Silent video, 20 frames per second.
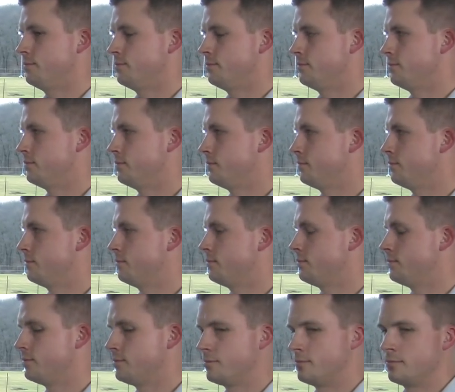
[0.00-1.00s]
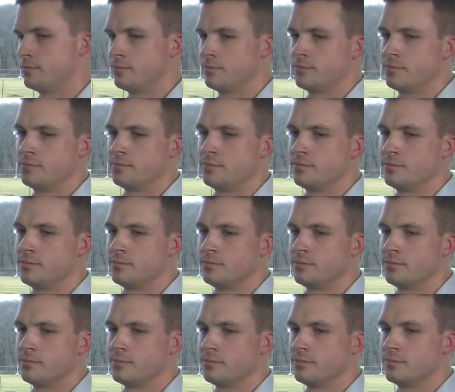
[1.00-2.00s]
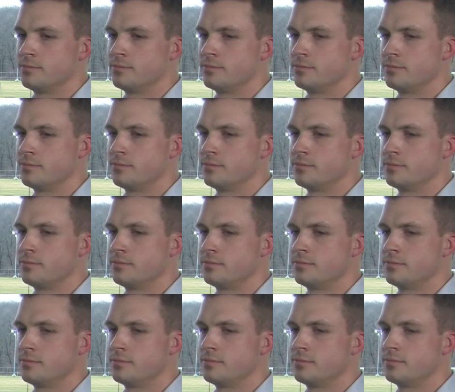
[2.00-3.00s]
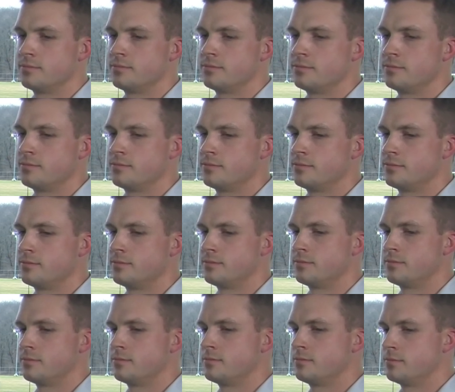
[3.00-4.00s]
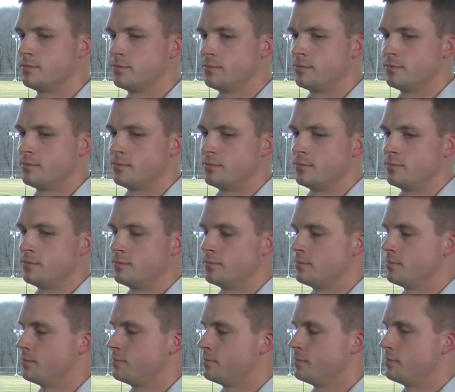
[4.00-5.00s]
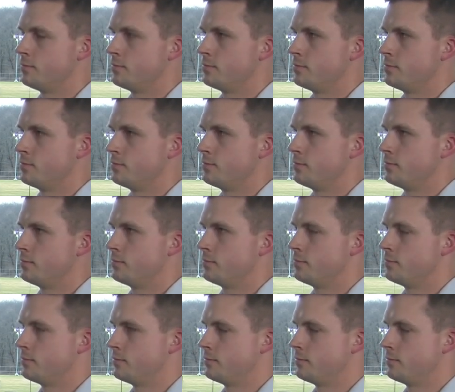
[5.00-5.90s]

The person shown says nothing.